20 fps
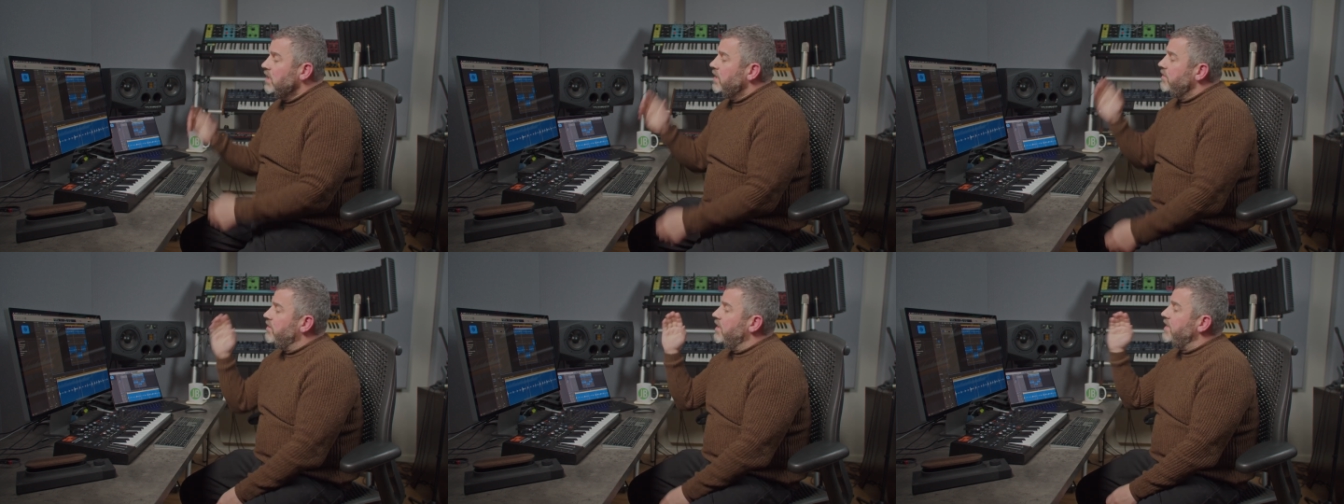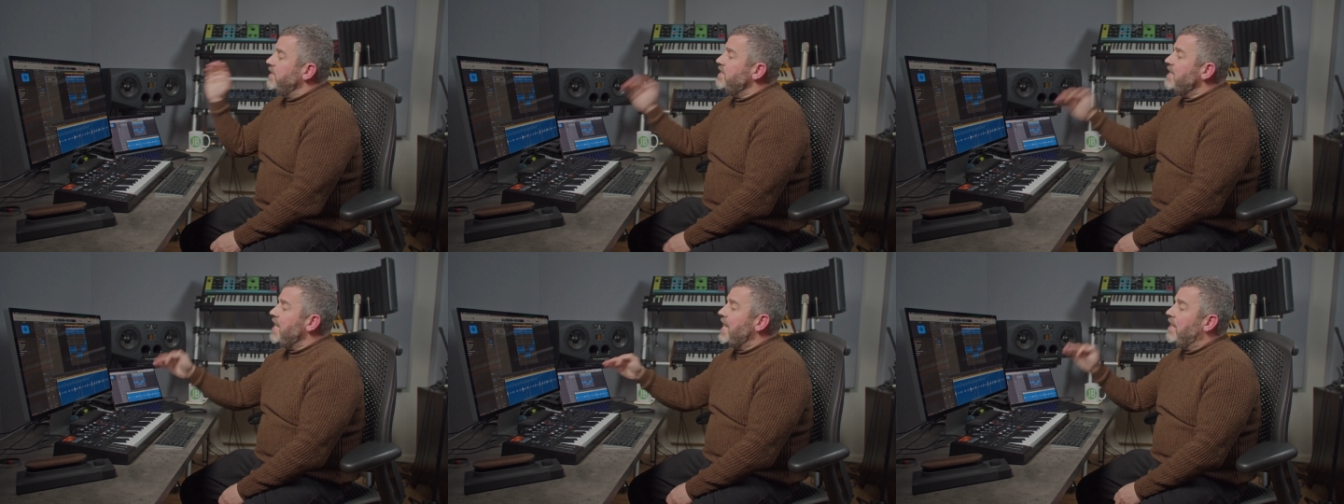that
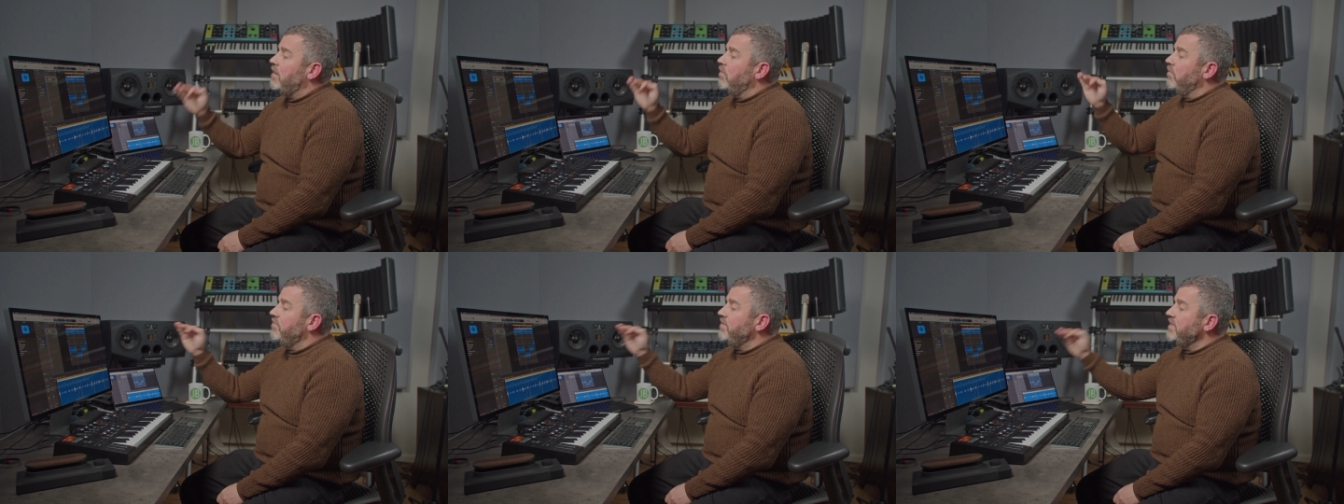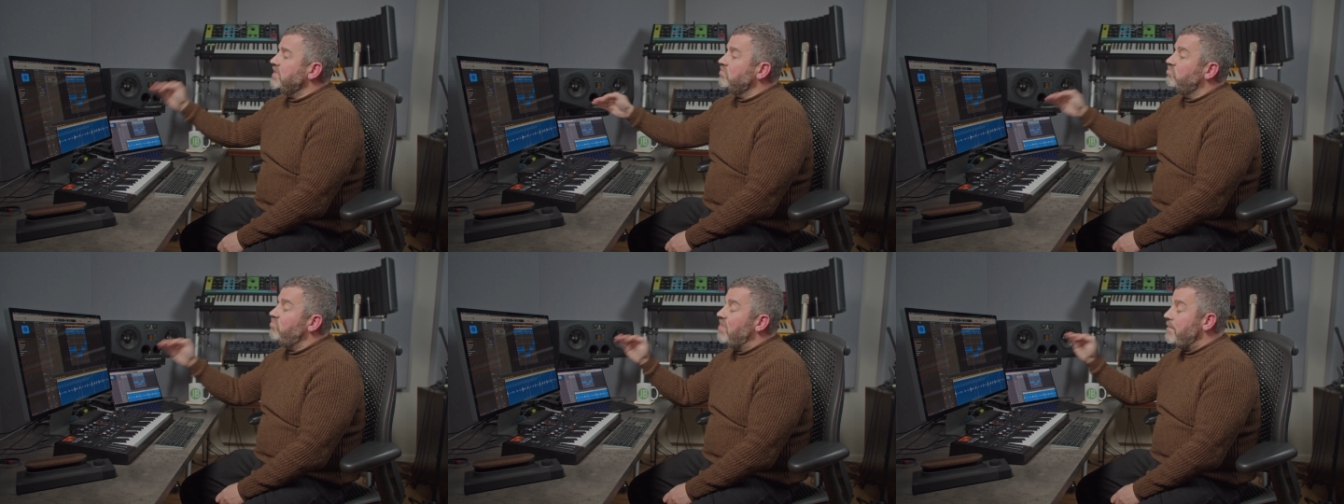now
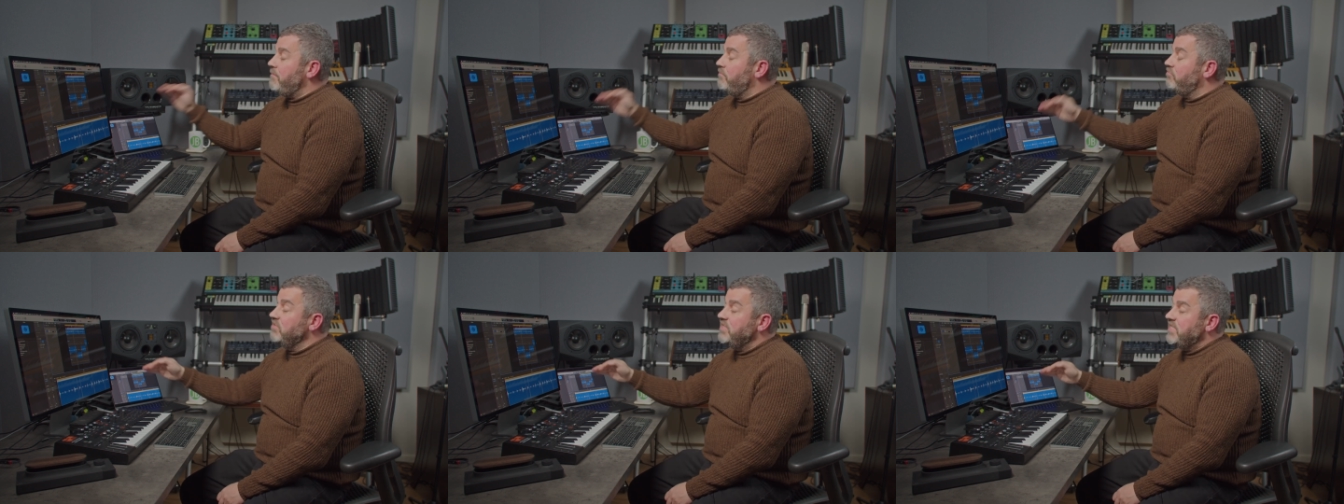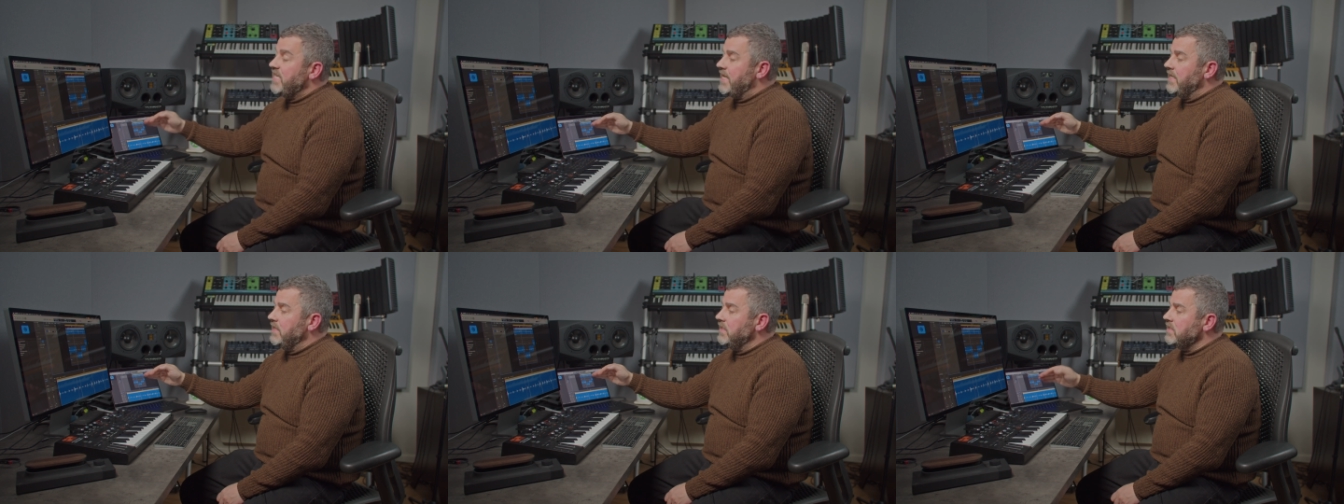this
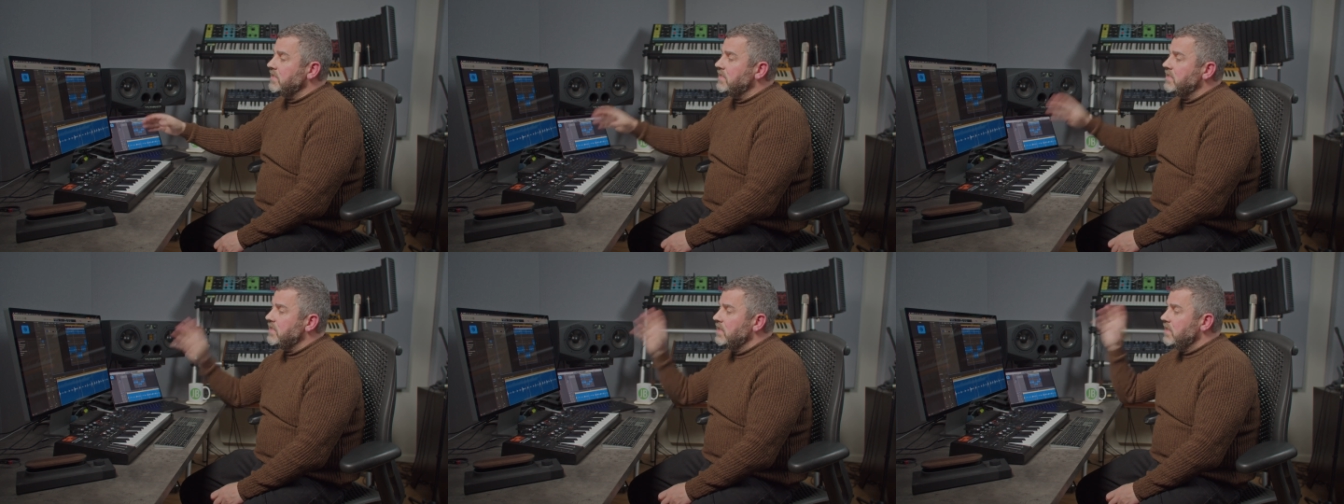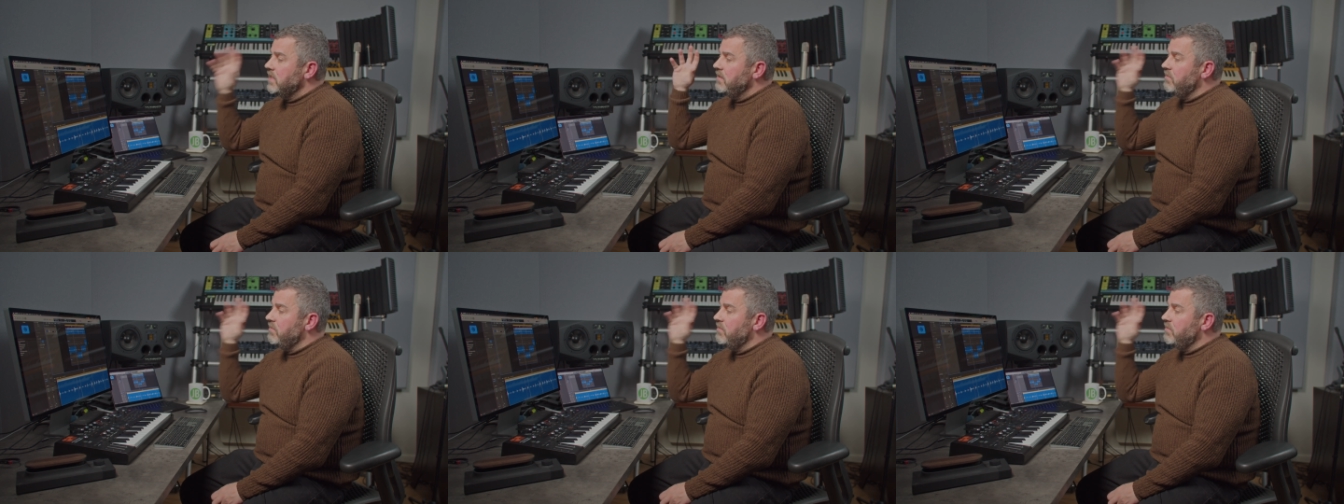represents